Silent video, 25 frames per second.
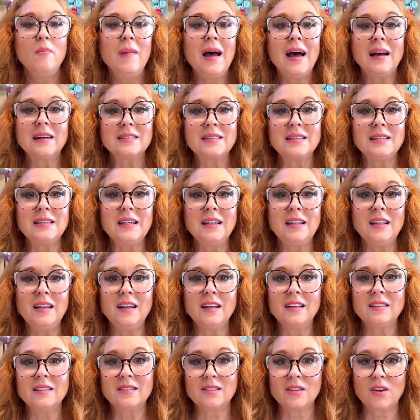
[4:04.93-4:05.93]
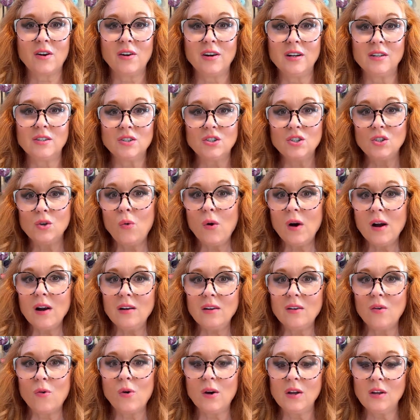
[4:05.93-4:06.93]
maxi skirt
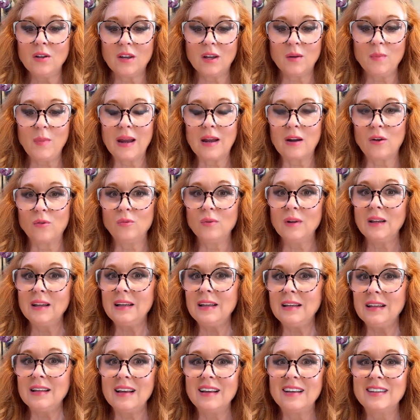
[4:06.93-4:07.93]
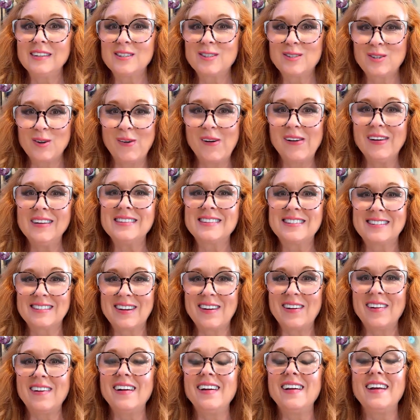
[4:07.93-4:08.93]
short, or you could make a really short
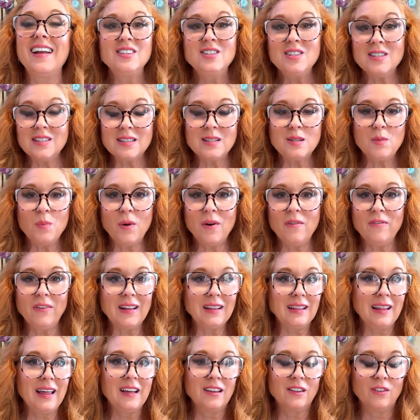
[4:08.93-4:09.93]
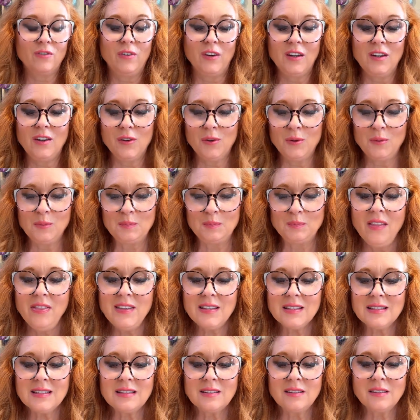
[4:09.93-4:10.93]
skirt just the perfect length for you.
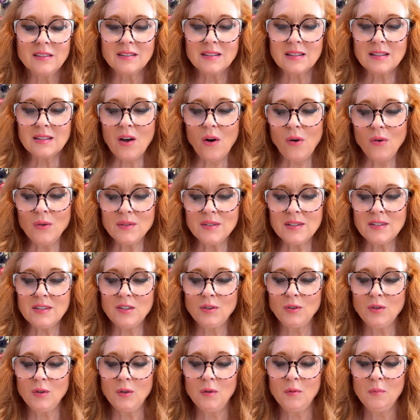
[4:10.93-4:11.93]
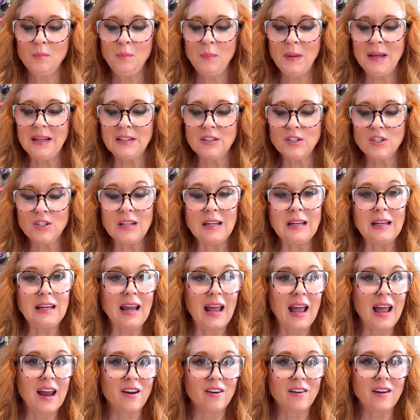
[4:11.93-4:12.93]
This looks coastal,
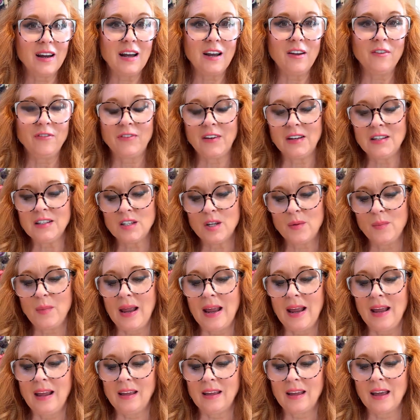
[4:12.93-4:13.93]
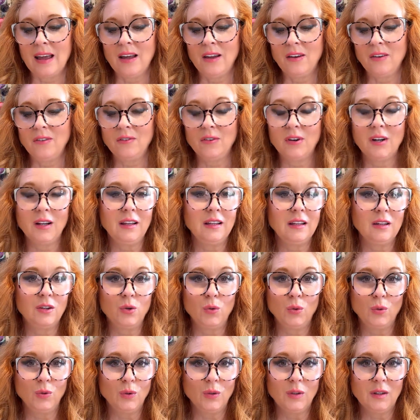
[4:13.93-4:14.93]
beachy, airy, fun to make, and really
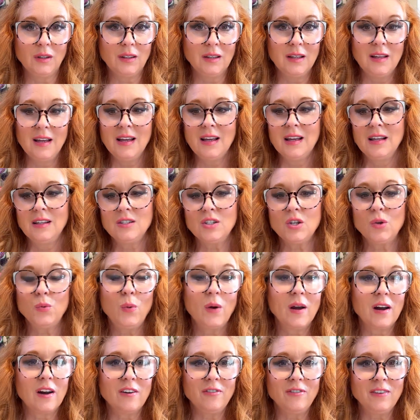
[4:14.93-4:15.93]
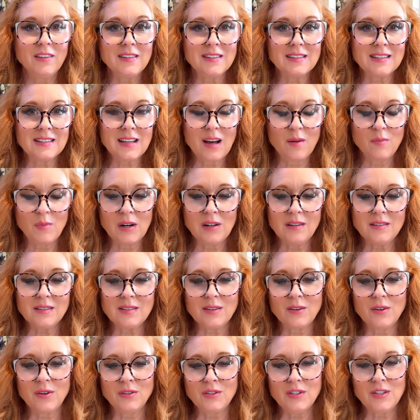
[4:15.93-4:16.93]
cool to wear for the summer.
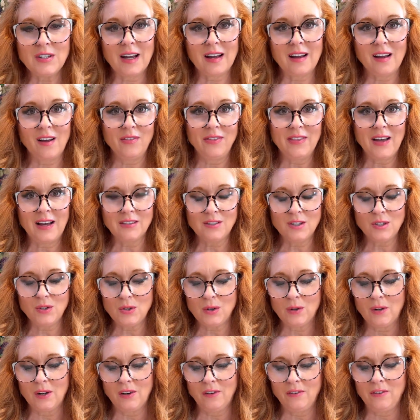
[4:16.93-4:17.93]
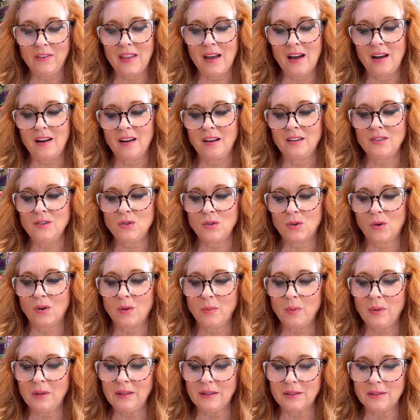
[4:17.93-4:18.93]
So go check out that tutorial for that
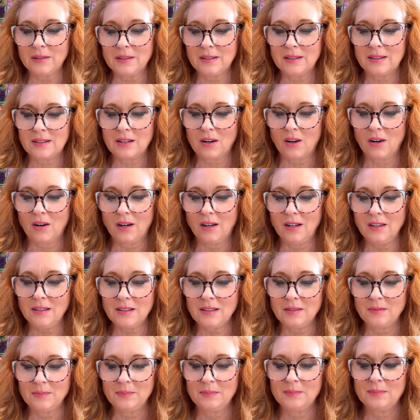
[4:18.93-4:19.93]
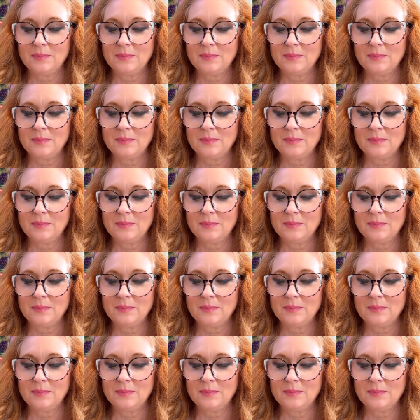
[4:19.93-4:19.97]
adorable little skirt.